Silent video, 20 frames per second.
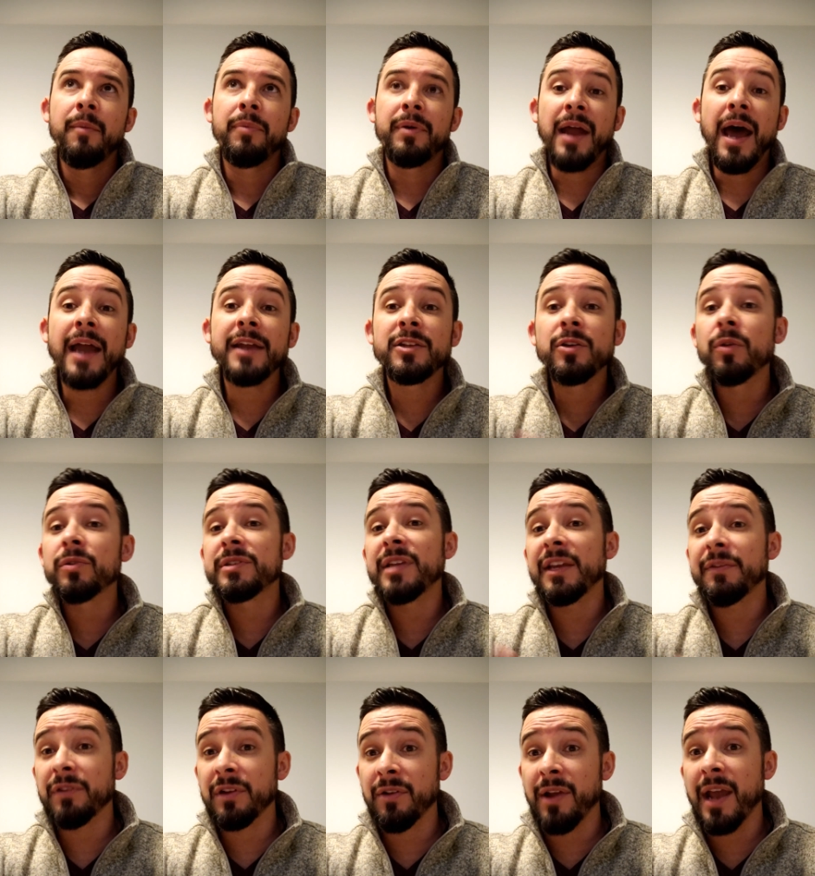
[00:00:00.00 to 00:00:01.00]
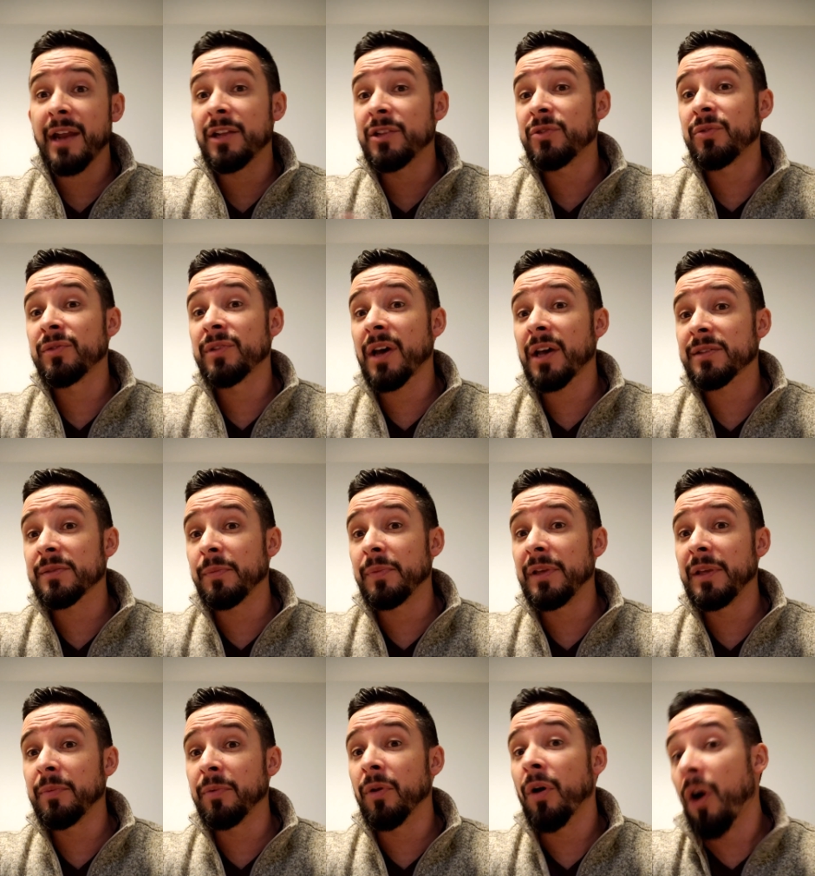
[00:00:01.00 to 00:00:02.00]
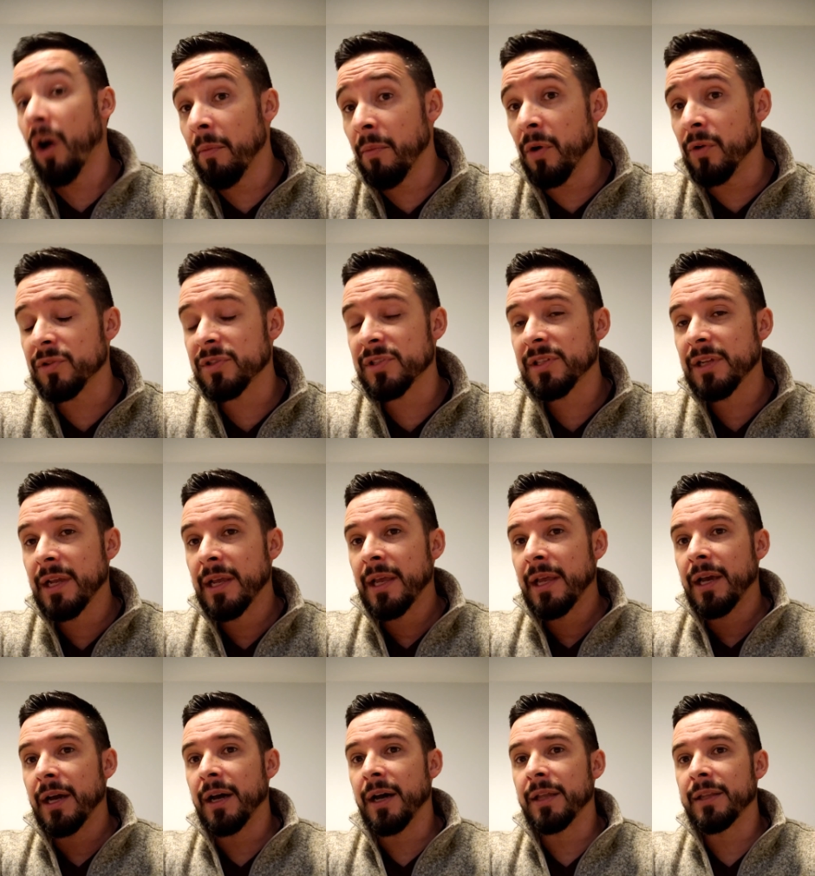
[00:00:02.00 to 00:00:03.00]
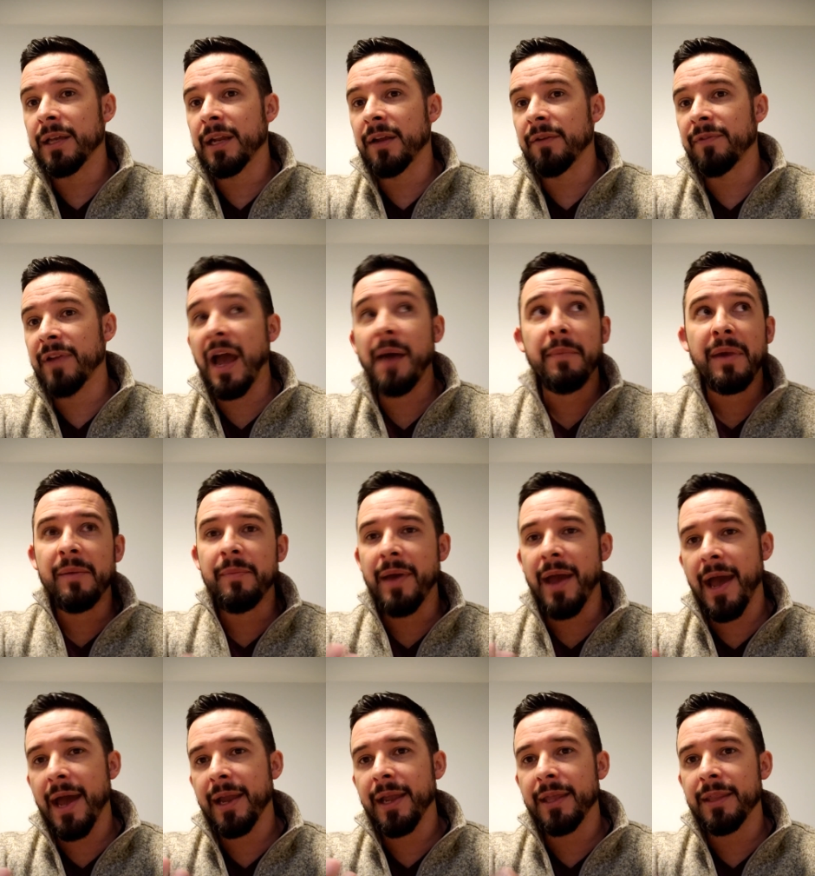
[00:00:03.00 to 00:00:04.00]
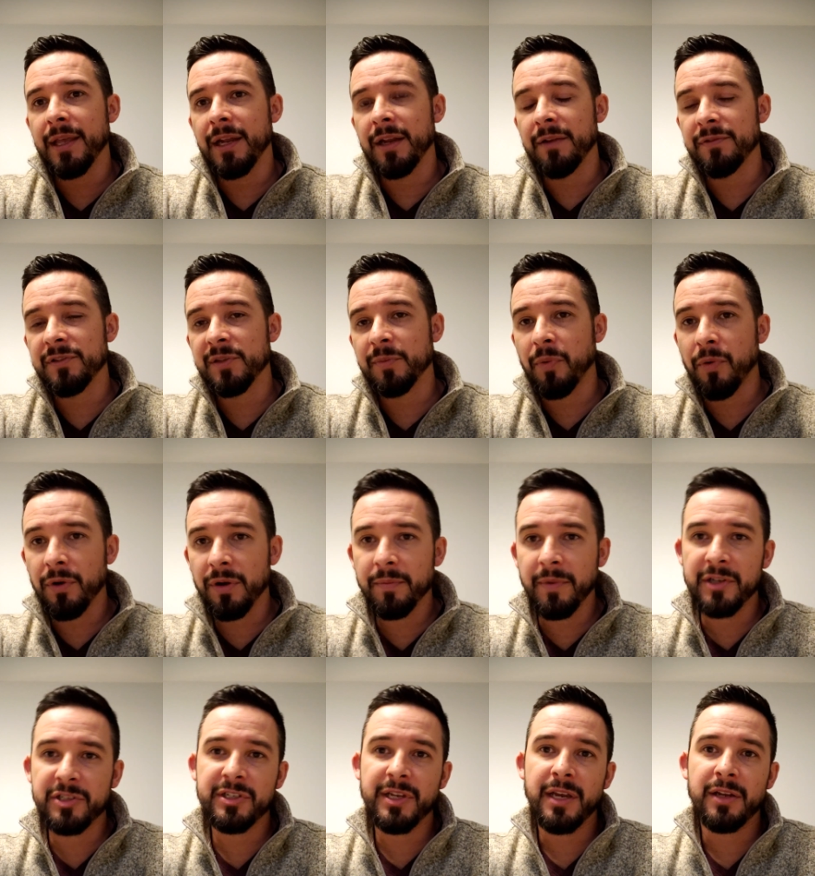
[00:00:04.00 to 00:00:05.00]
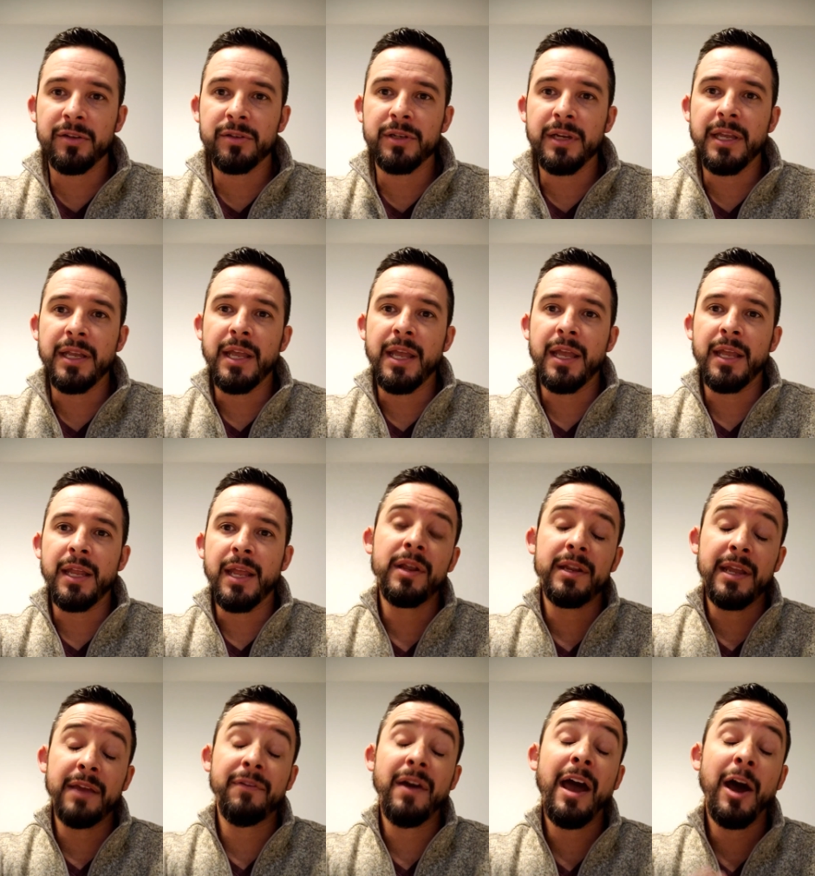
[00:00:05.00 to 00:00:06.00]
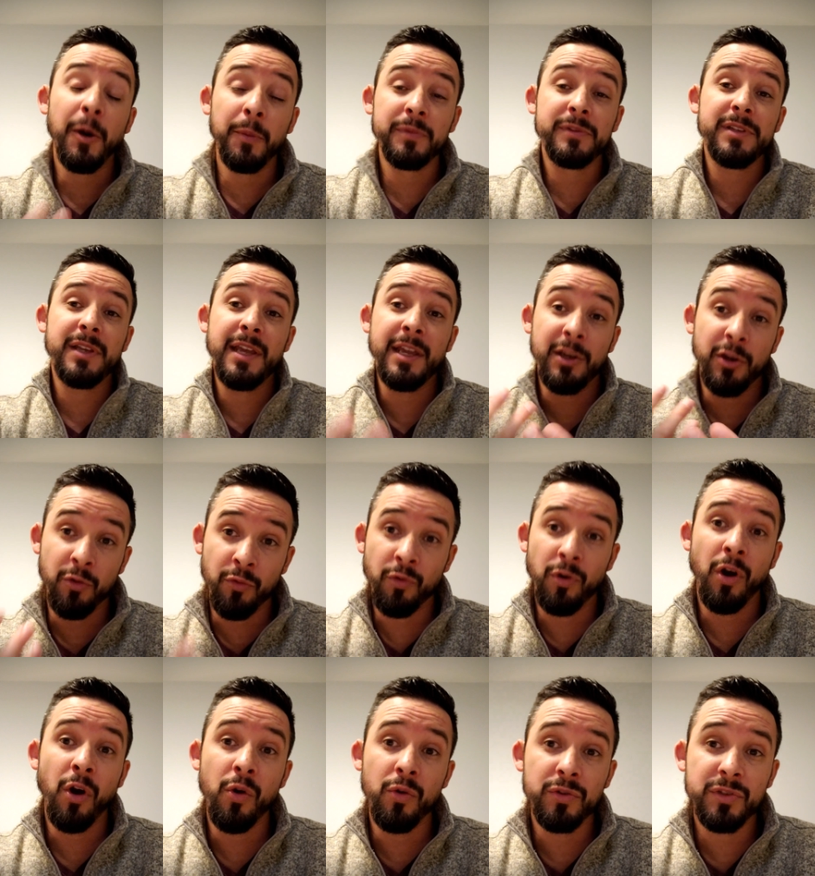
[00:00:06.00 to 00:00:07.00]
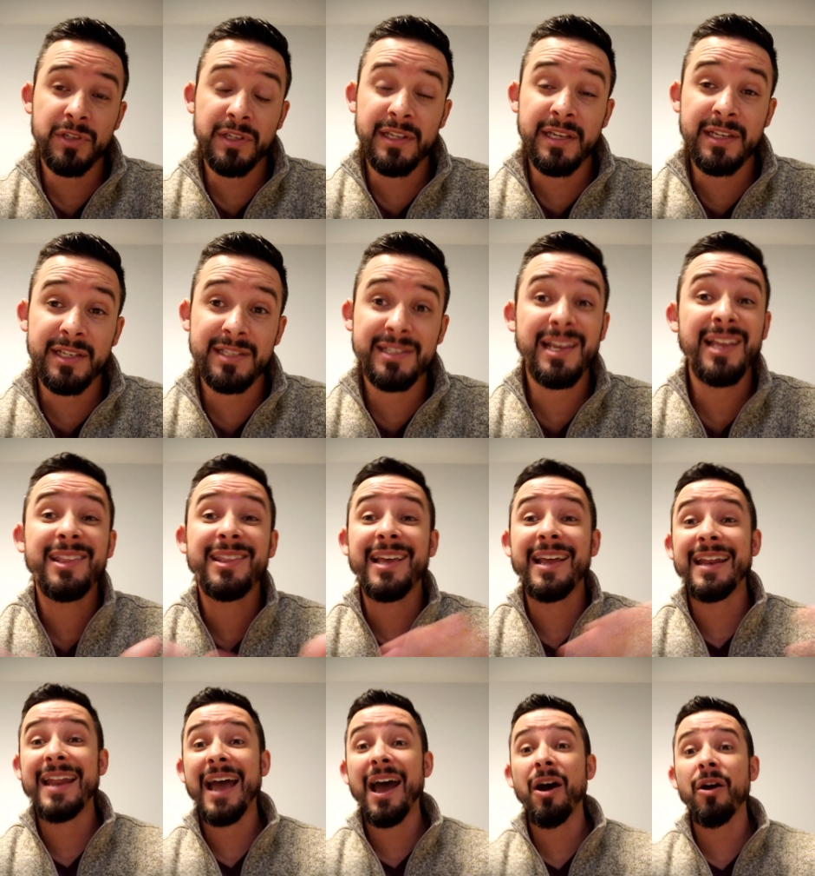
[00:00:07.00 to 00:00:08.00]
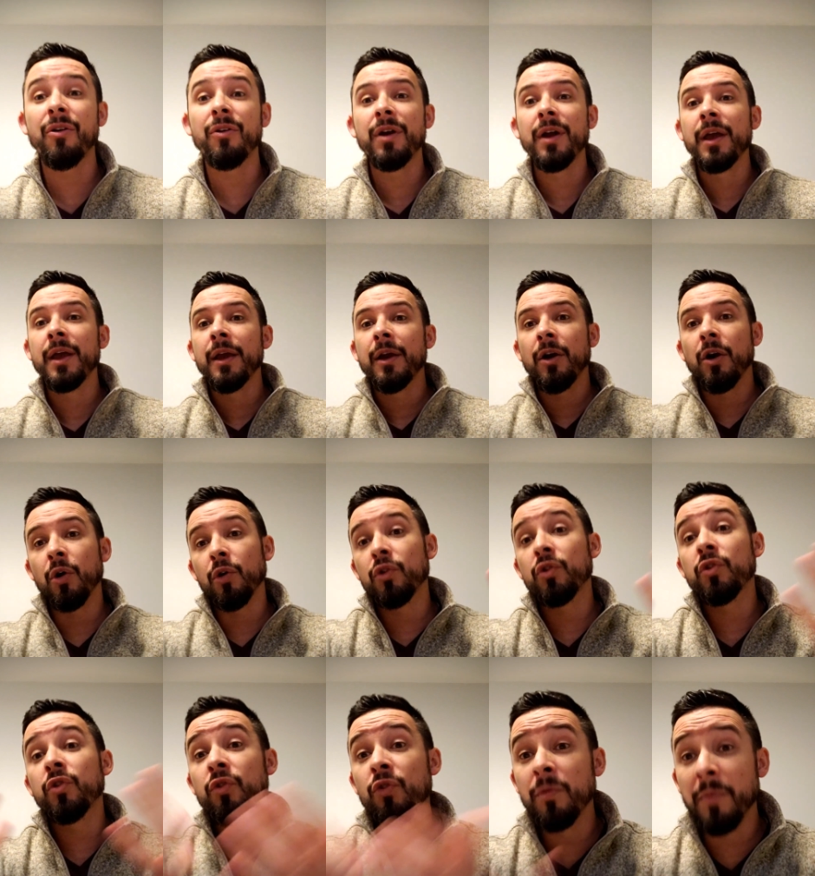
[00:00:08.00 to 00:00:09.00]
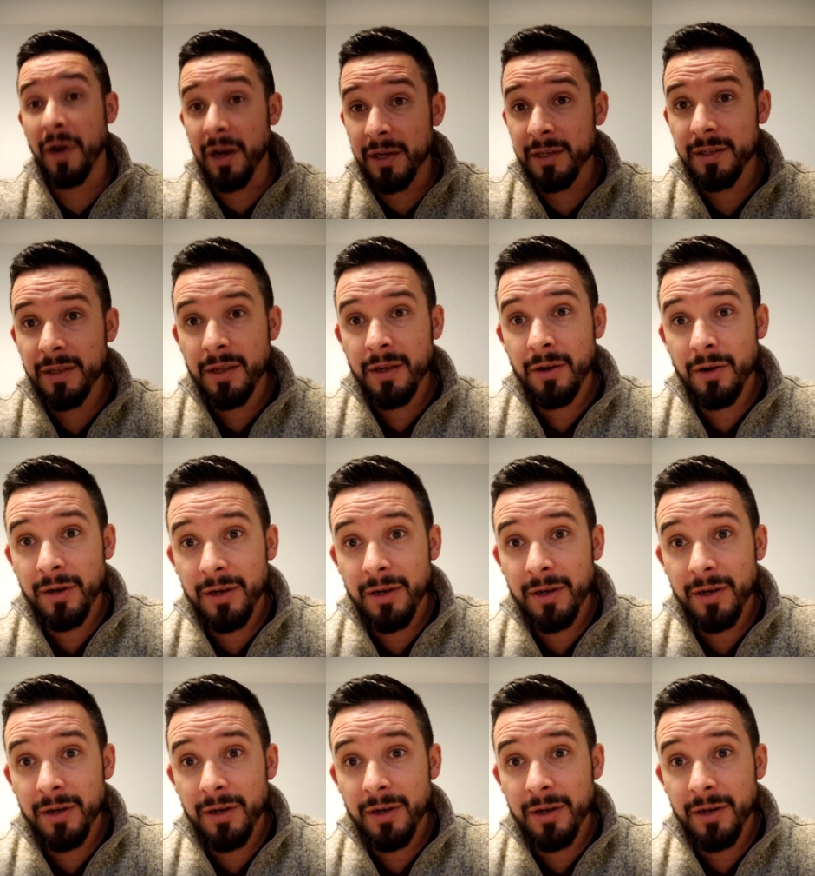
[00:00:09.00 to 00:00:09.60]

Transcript: But I don't take for granted 2,000 people almost that have got my back and that have supported my channel and have helped it grow to the extent that now Okuma,